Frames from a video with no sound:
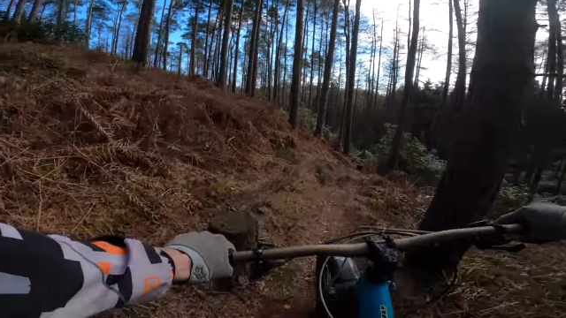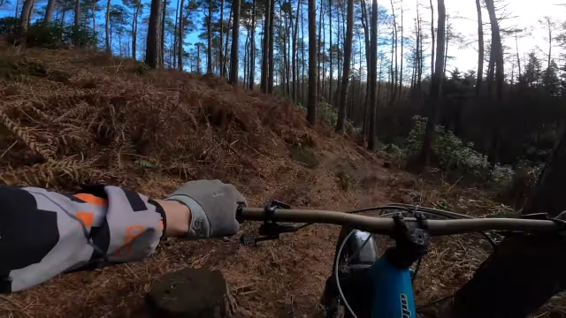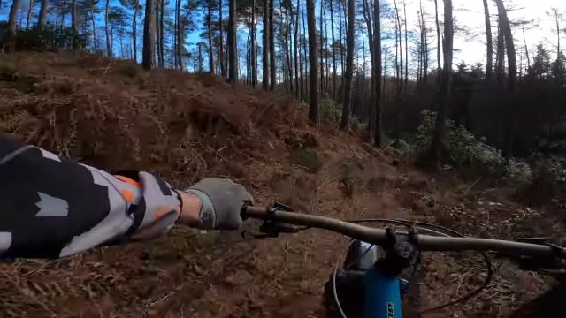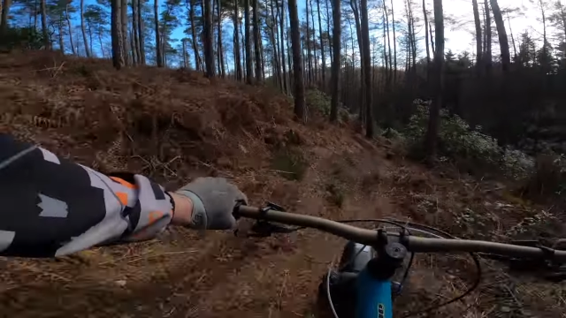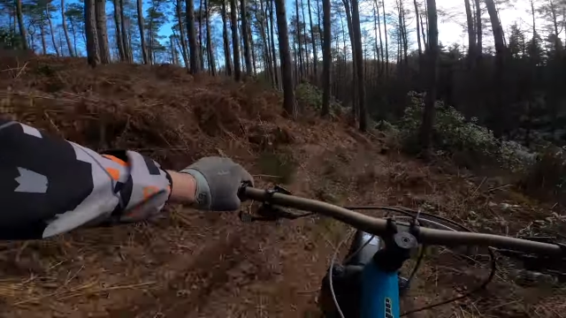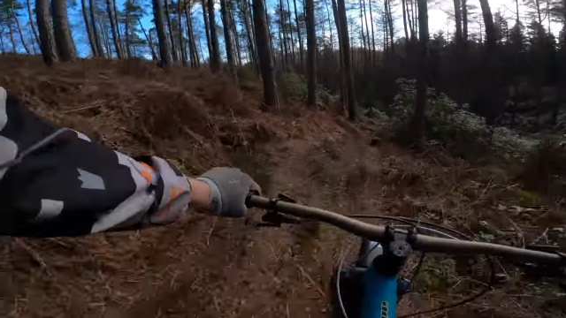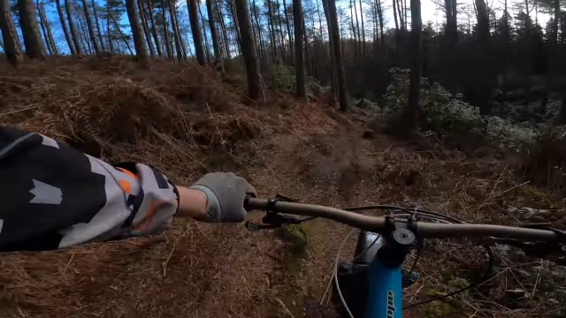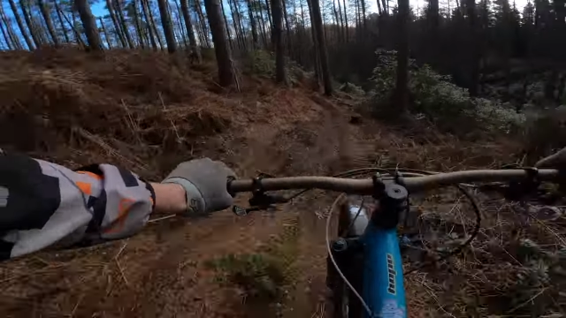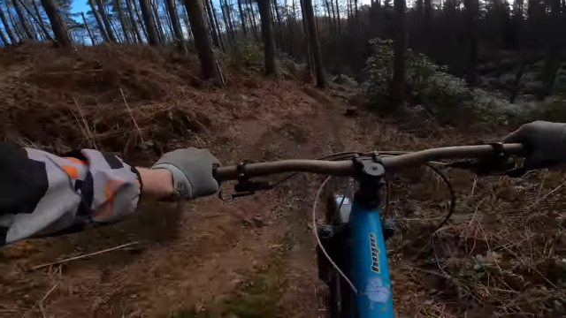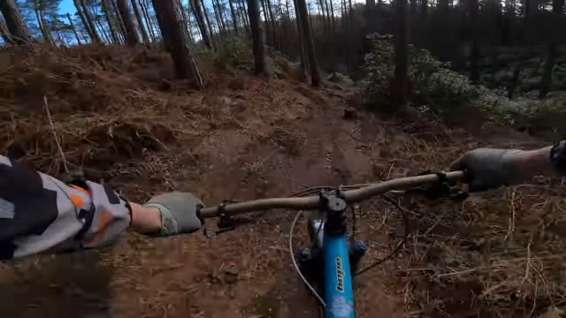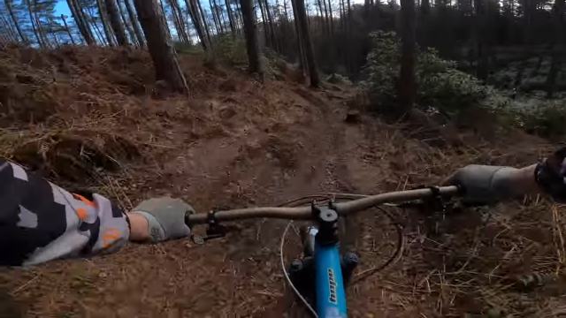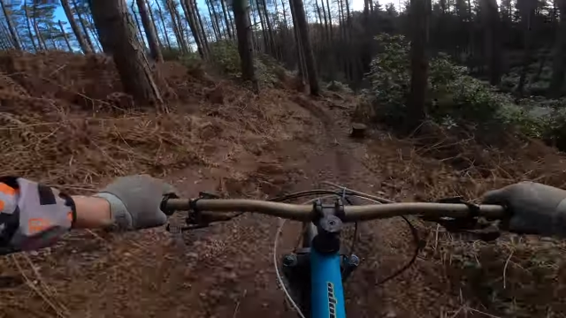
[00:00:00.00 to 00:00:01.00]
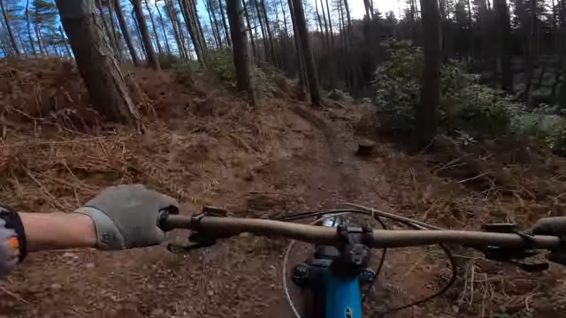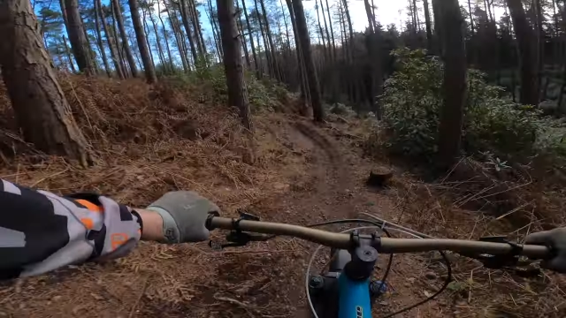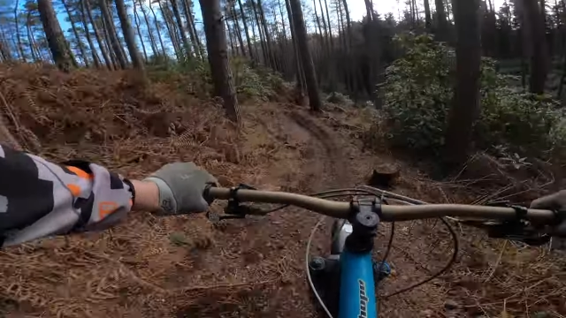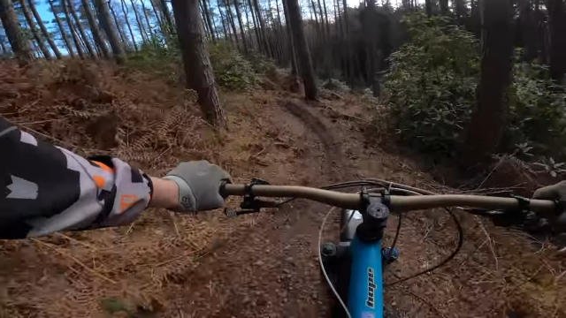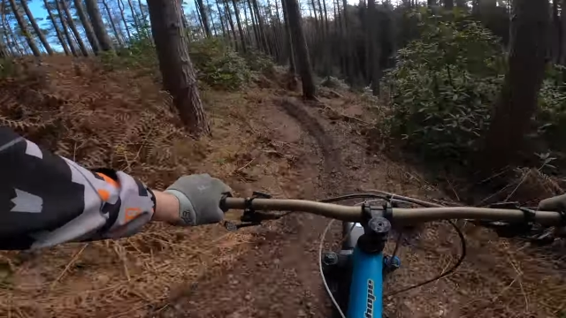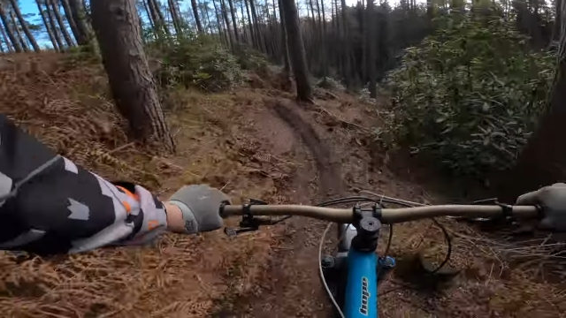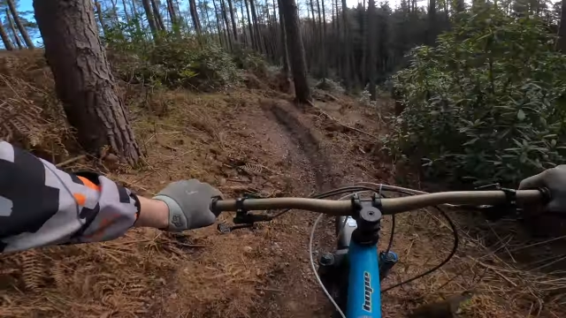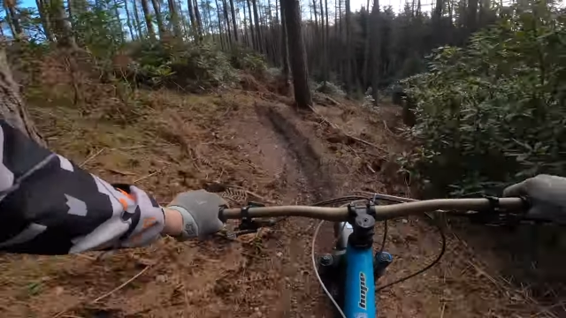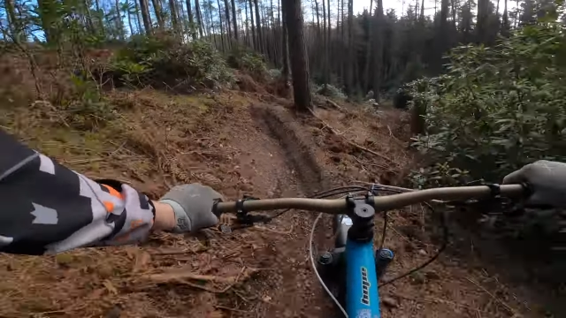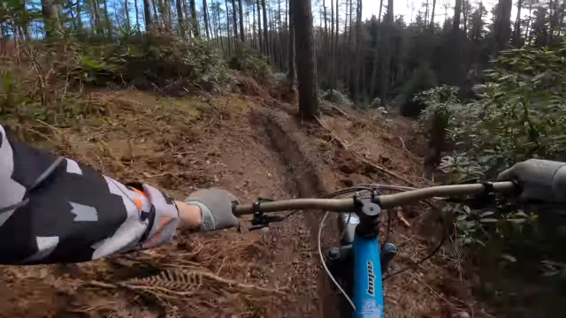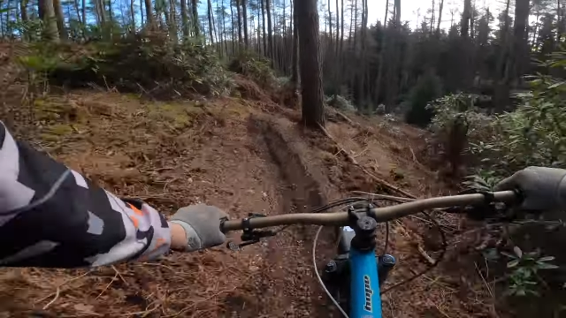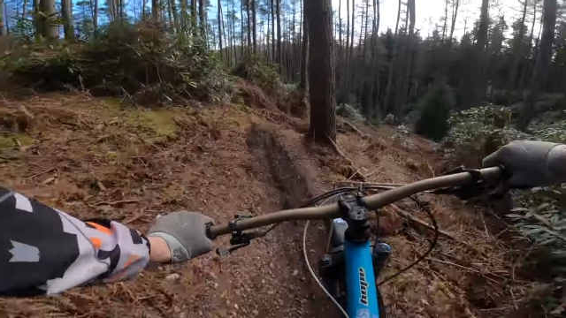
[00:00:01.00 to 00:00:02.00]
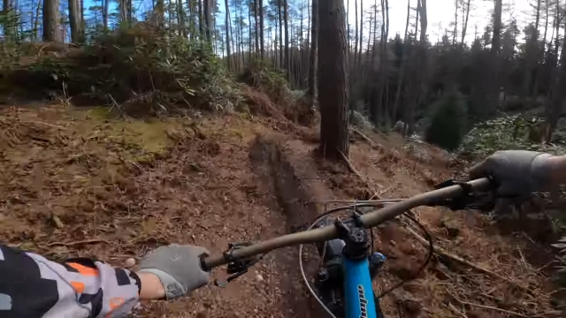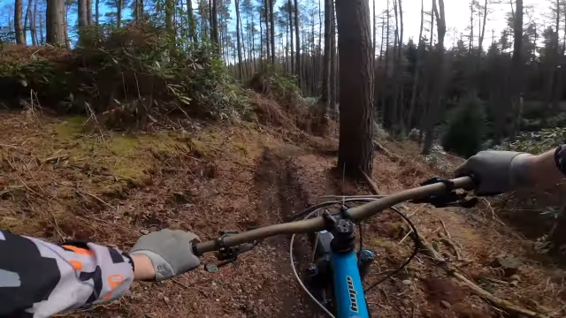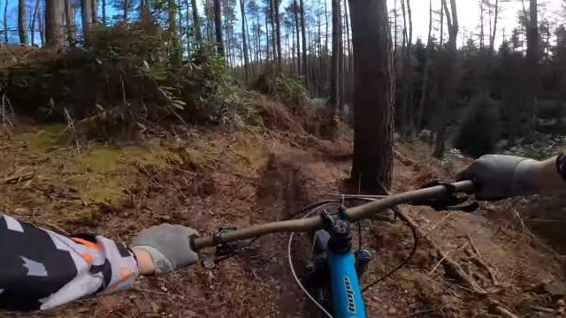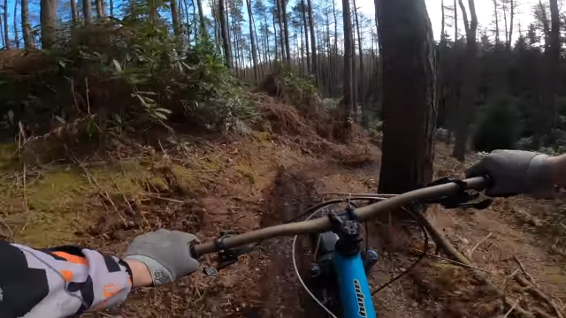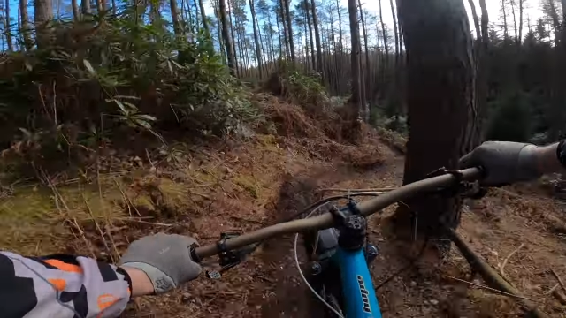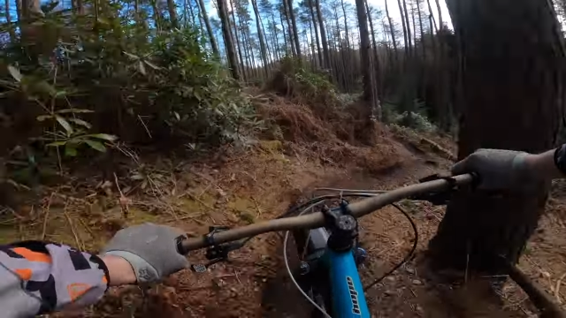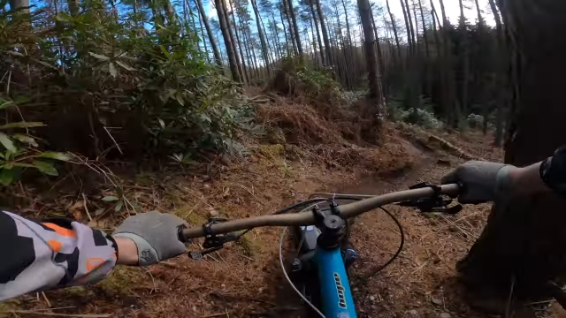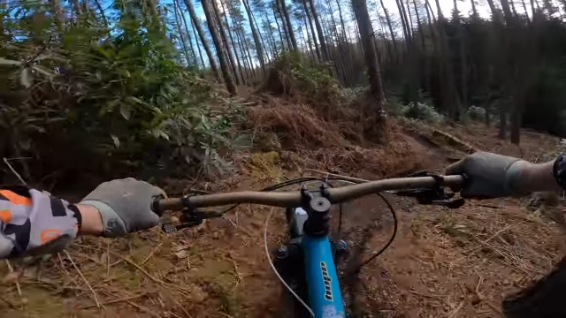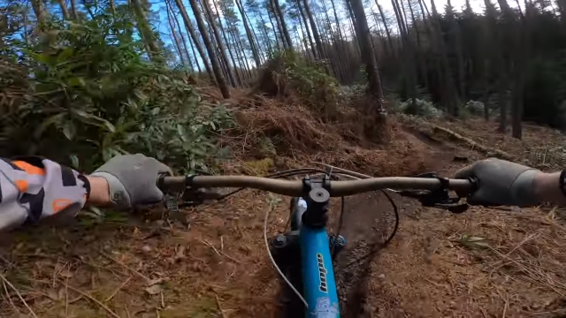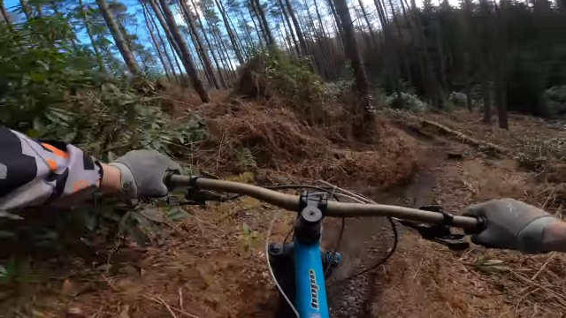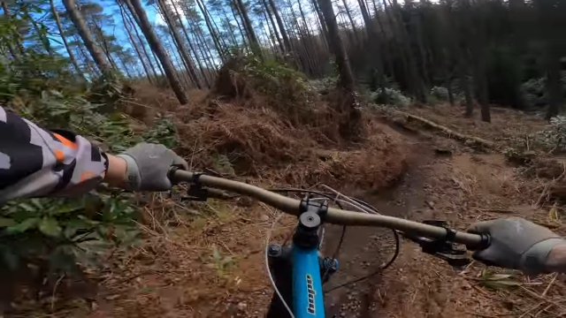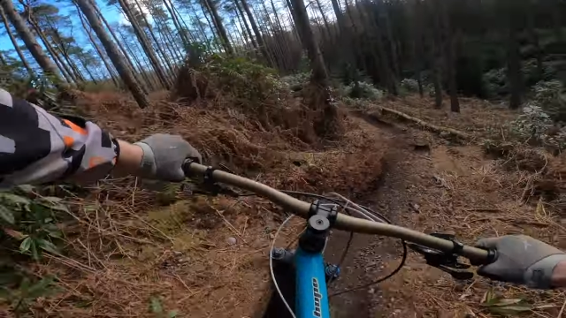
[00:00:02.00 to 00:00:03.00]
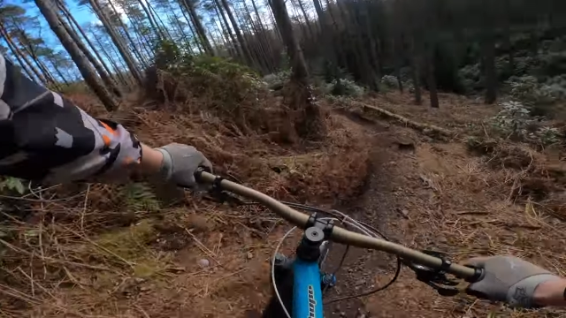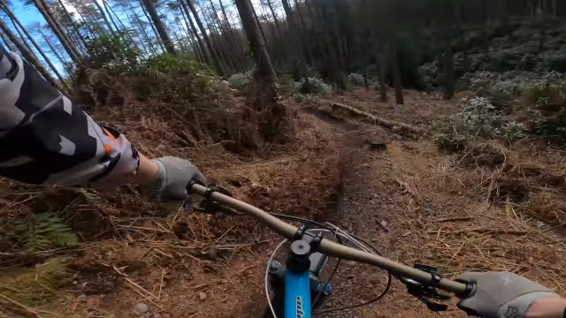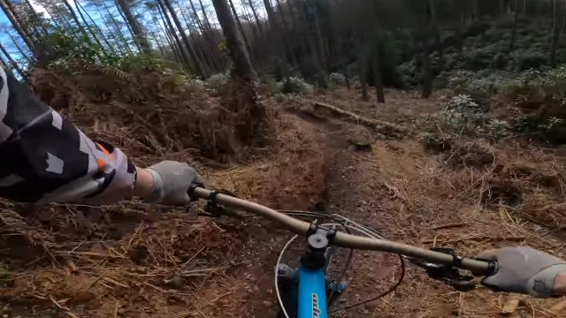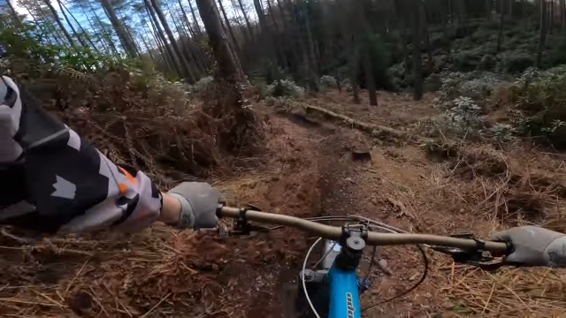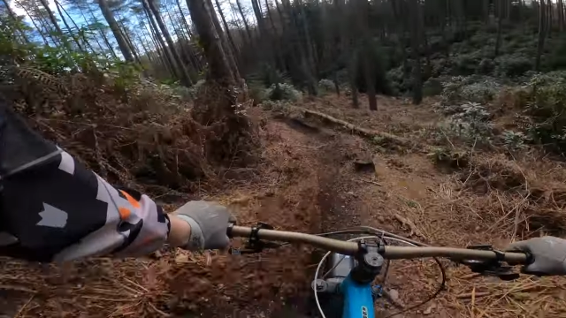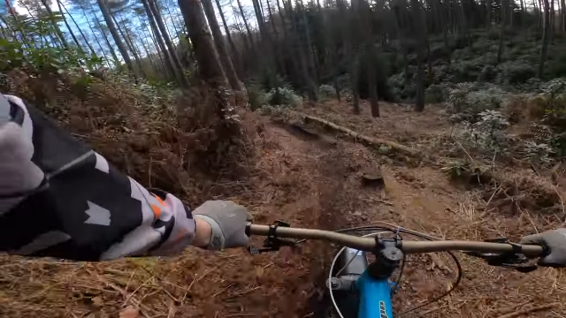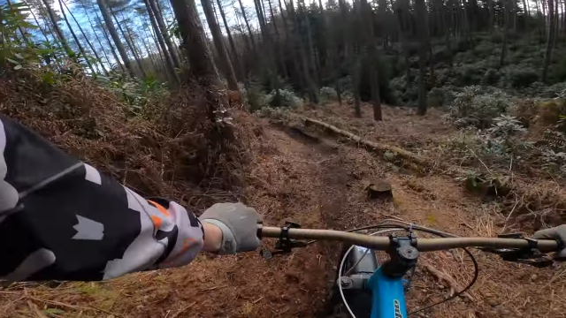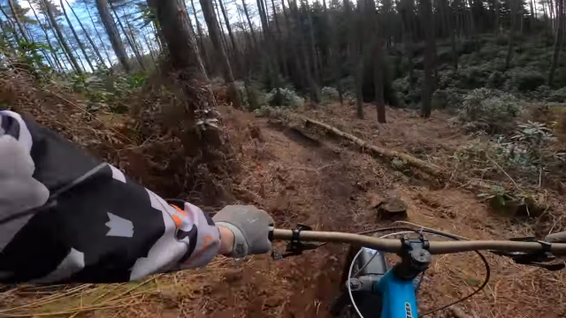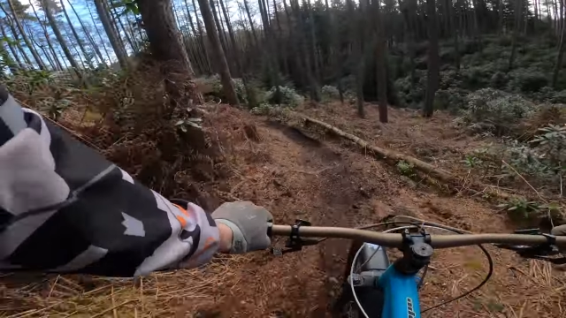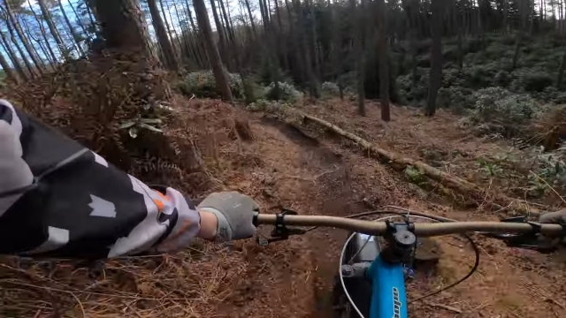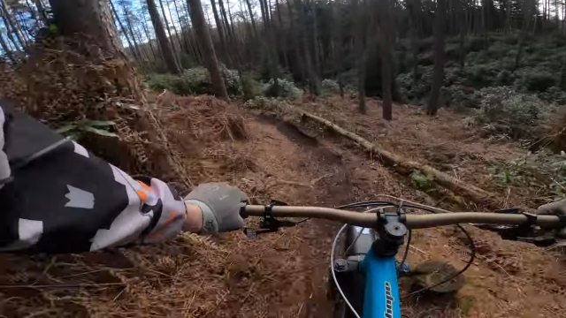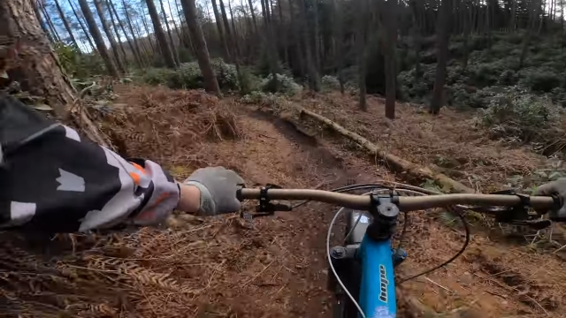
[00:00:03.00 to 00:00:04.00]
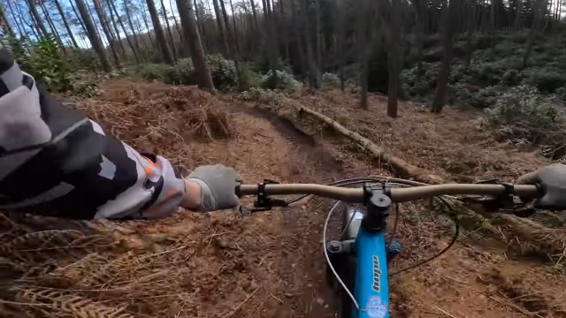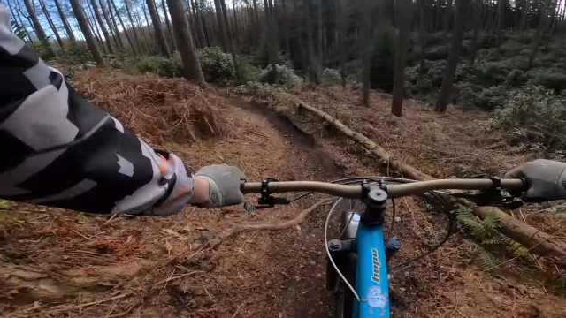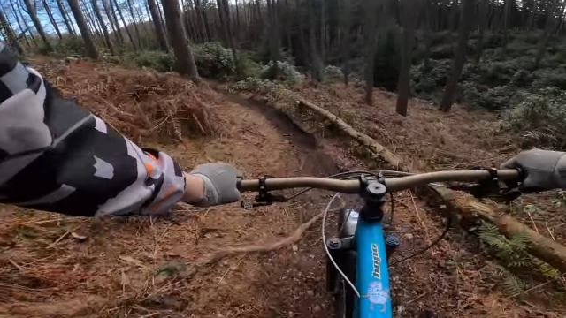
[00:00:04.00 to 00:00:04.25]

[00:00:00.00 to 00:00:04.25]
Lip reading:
(no speaker visible)